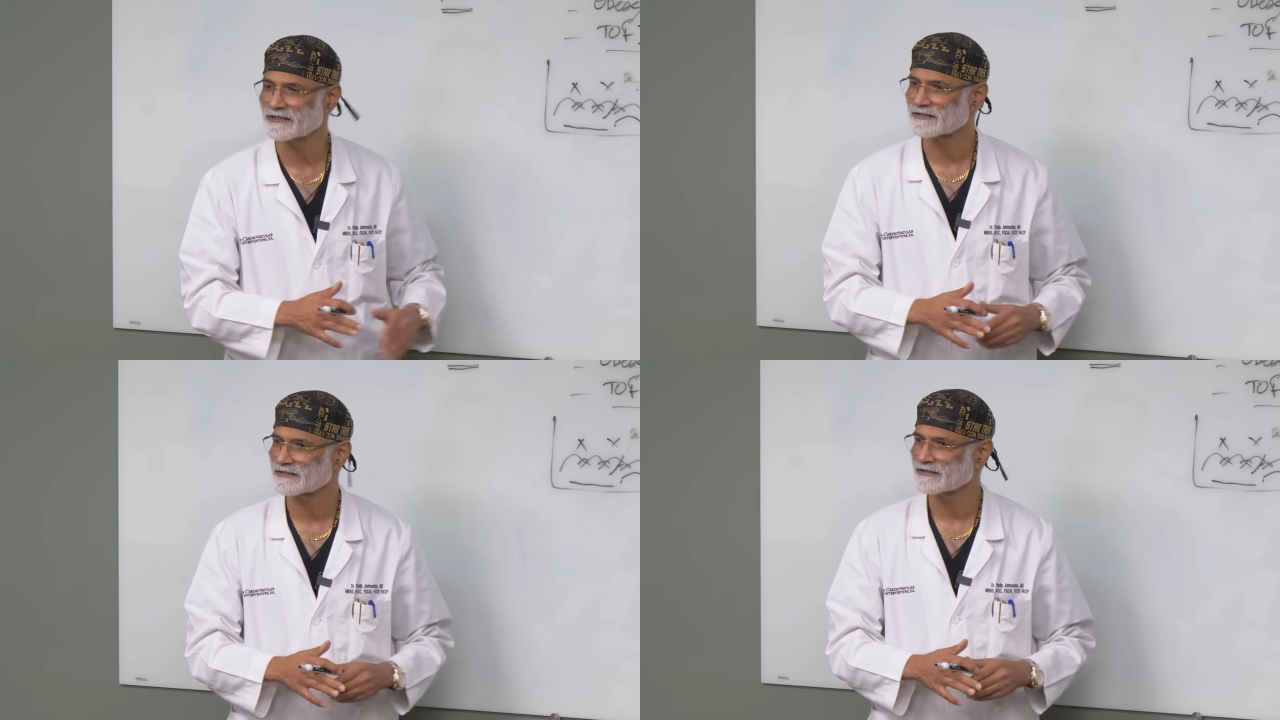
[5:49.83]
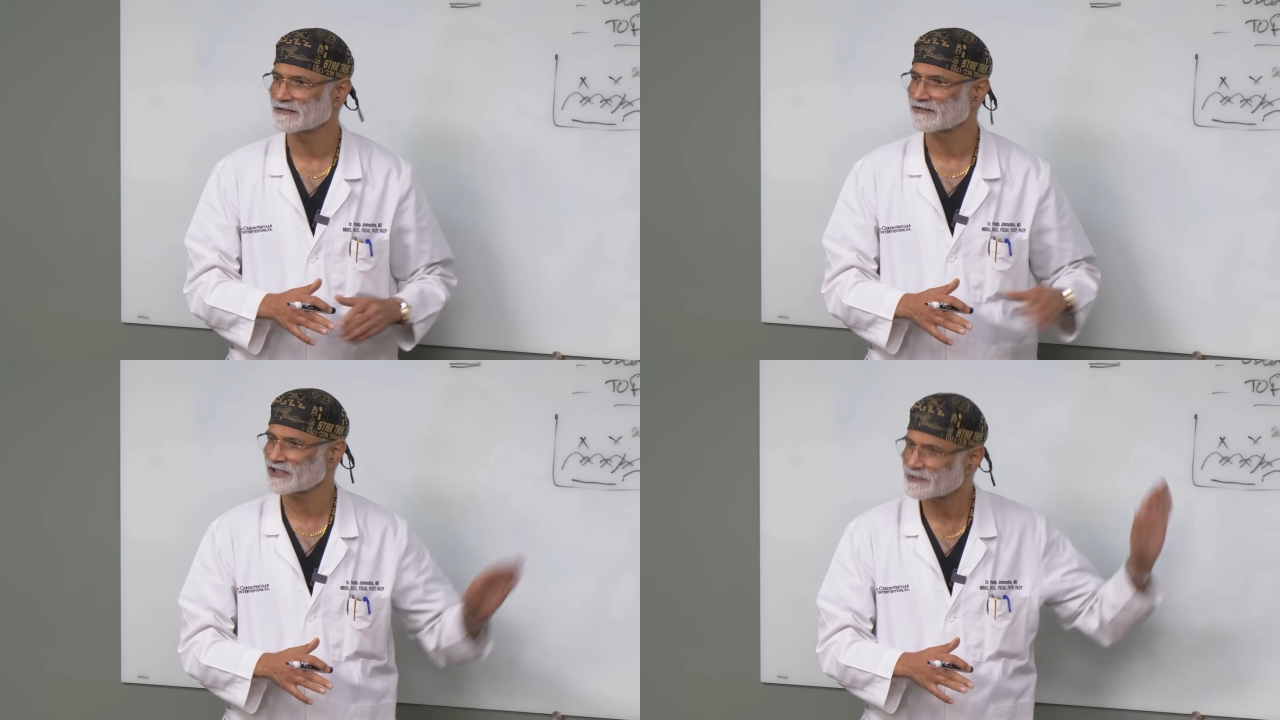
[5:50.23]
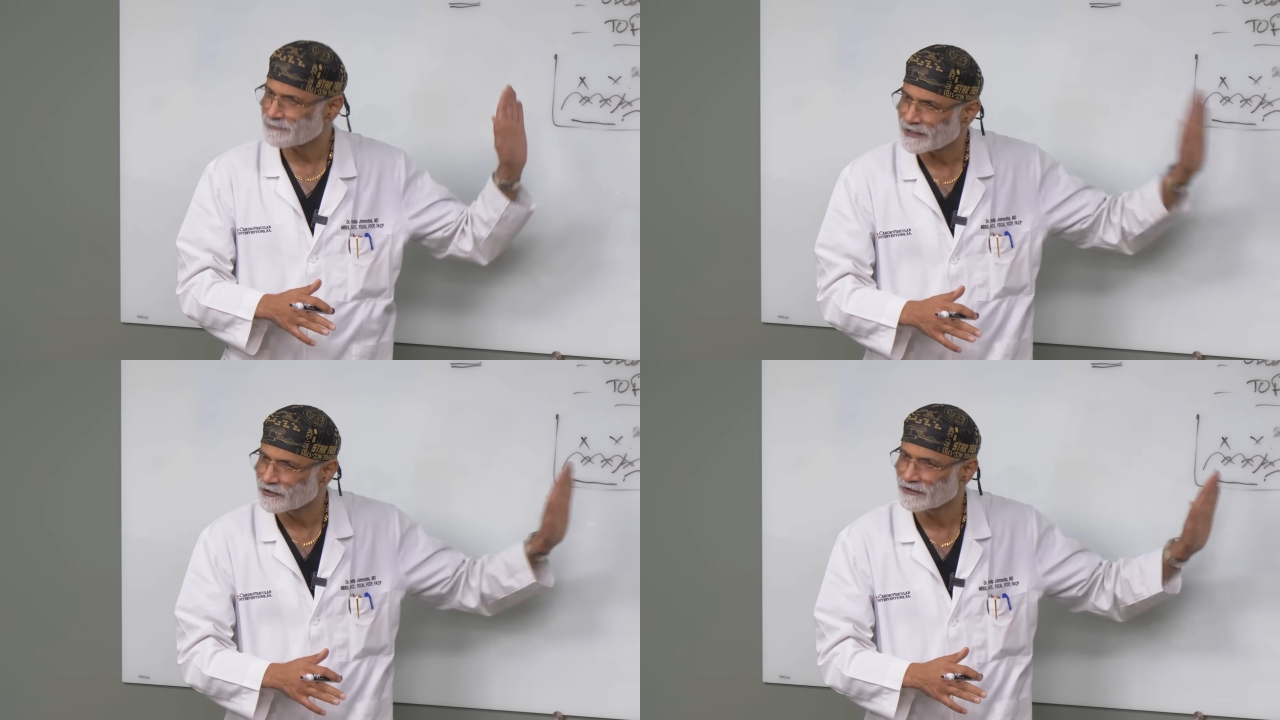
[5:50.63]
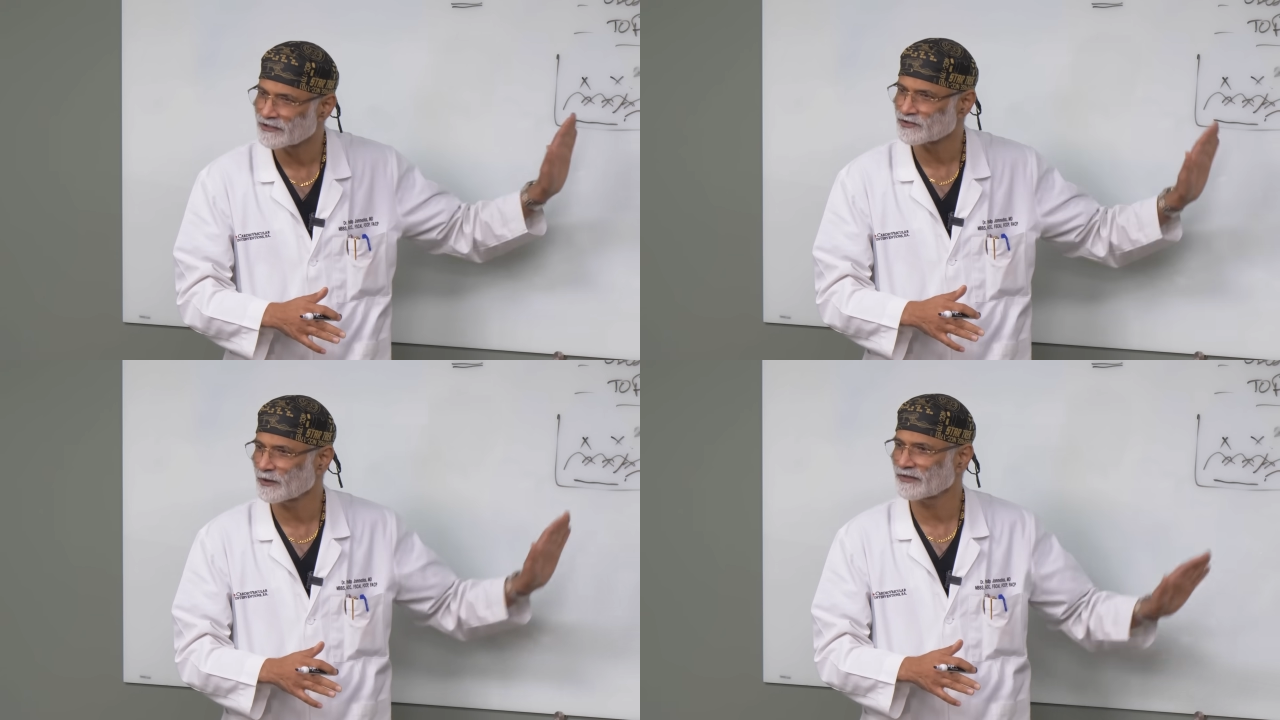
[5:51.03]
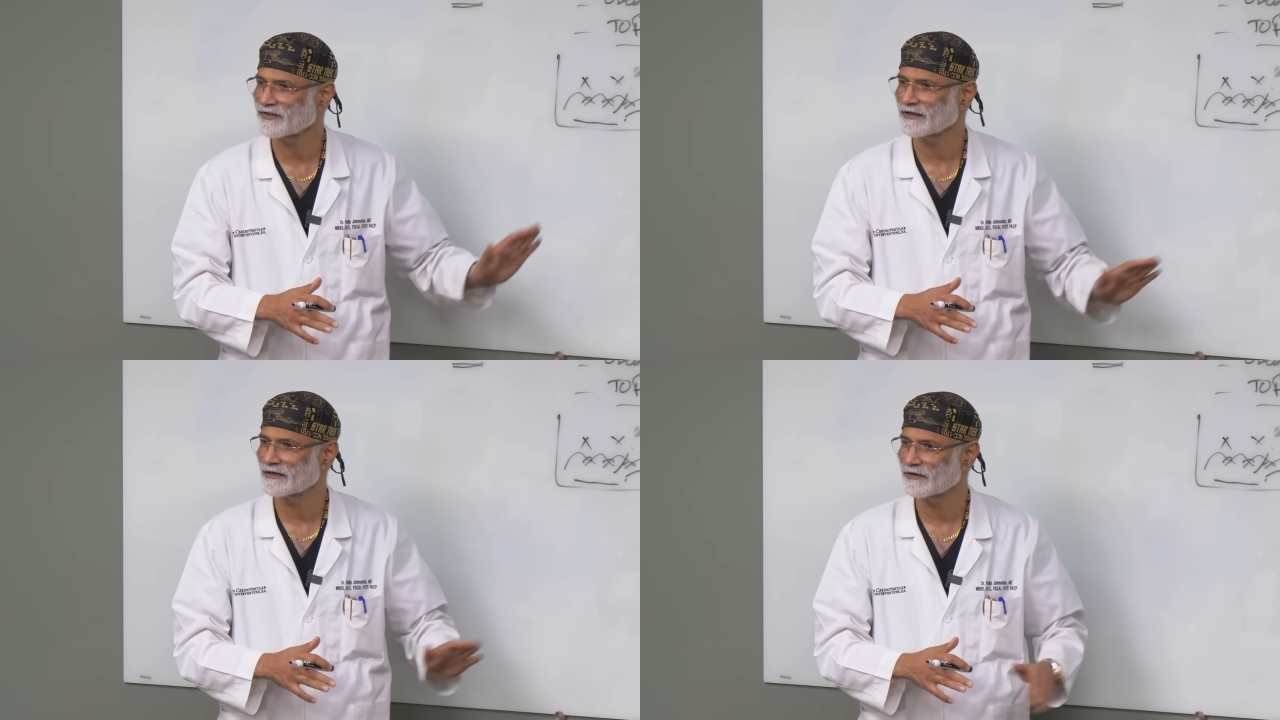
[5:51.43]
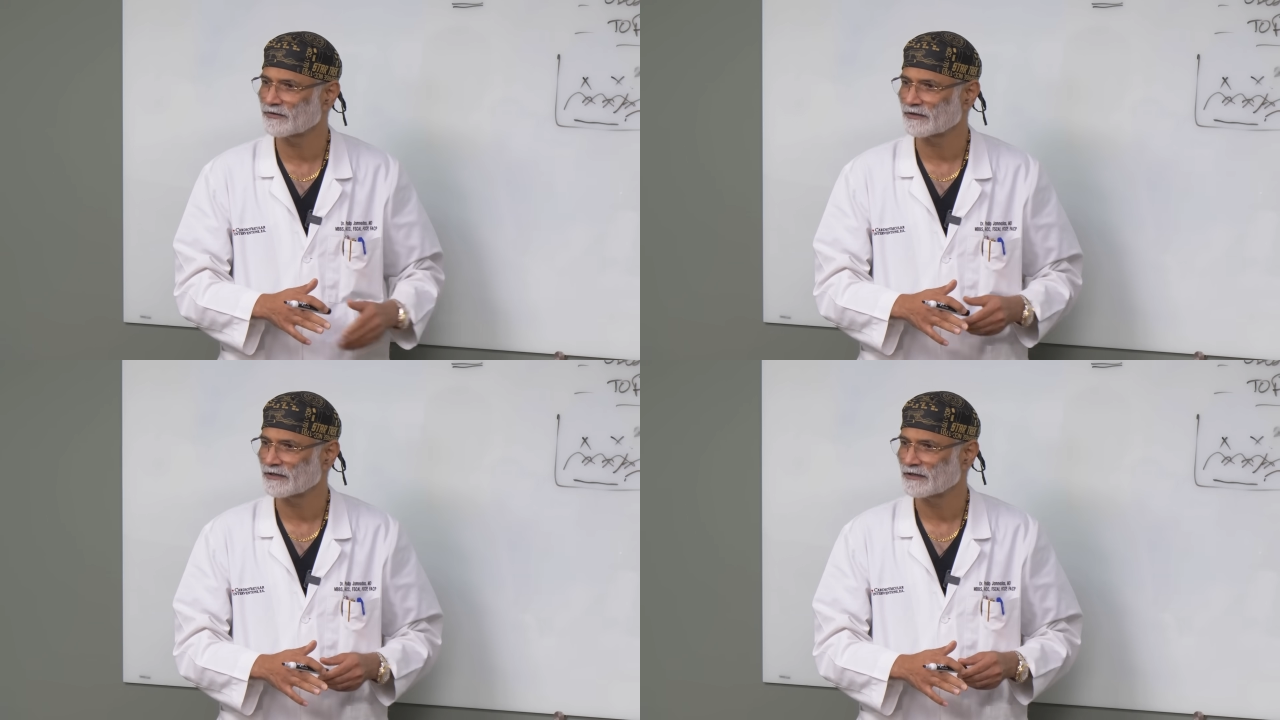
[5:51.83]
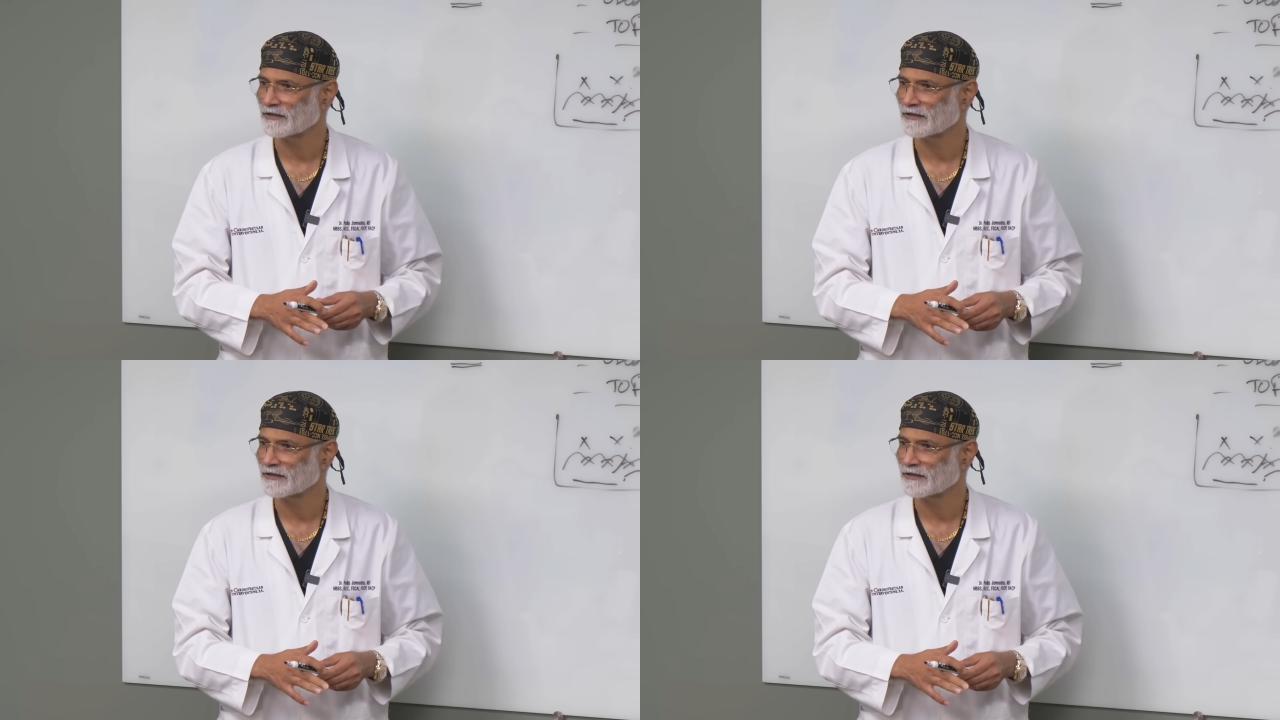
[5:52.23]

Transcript: this, just by doing this one thing alone.